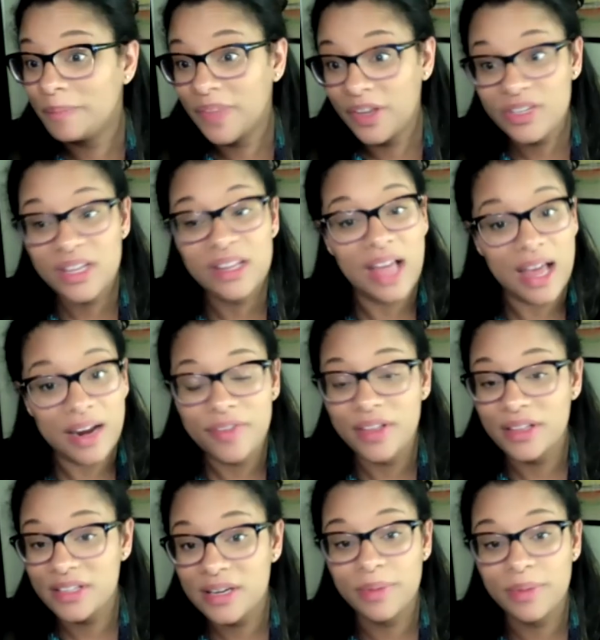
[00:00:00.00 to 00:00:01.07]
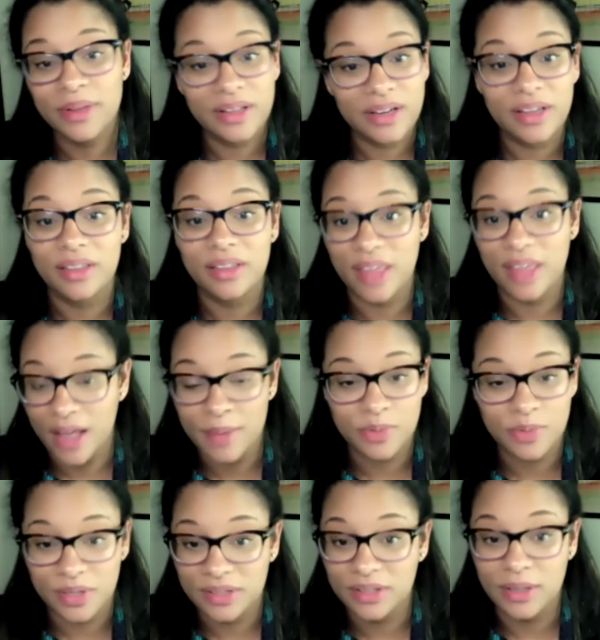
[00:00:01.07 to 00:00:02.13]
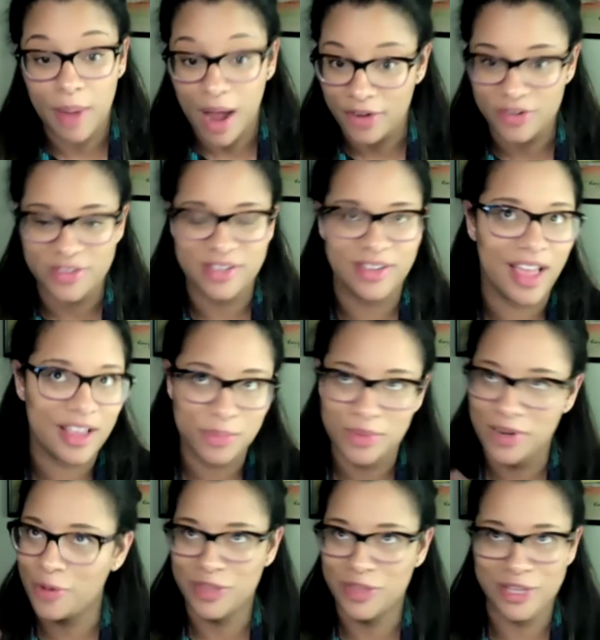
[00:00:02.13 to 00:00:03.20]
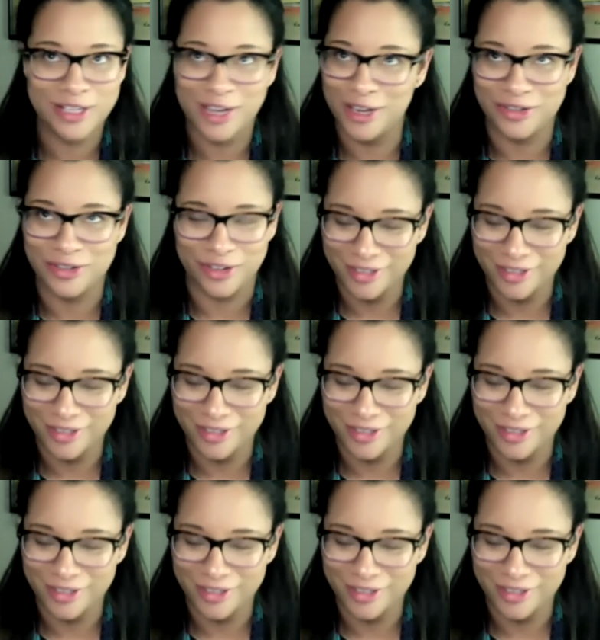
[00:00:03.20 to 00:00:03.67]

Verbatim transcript: there's a lot of instability that comes with democracy, as we know in this country.